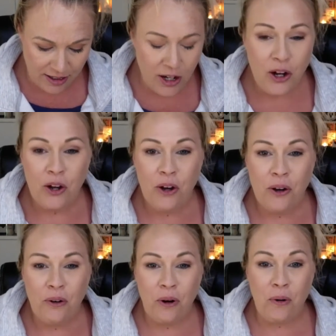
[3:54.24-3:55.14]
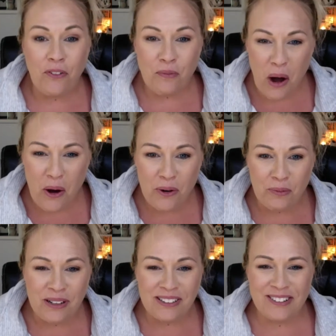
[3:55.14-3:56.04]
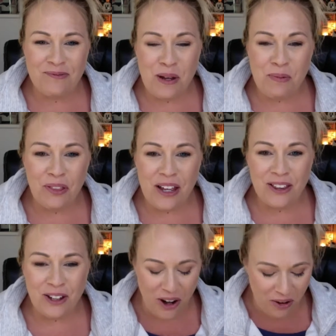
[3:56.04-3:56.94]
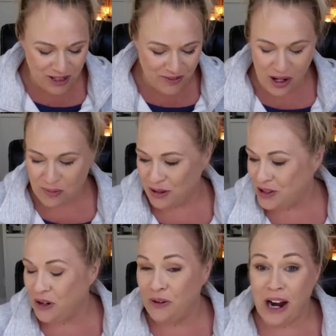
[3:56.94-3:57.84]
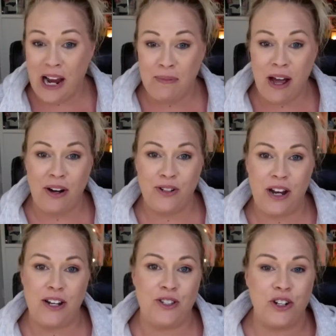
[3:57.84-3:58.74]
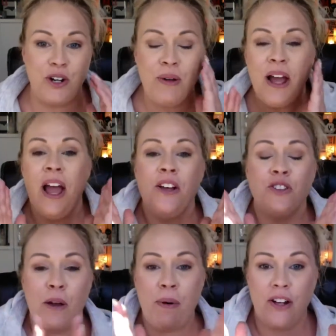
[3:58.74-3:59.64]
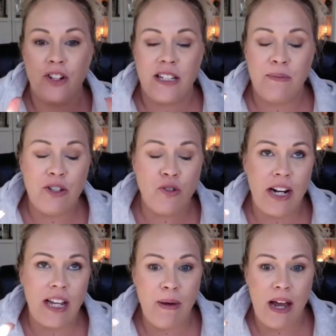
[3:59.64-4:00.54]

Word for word: we work from home. People think that you're always available. So I am now on Do Not Disturb. So I apologize. Let me try to get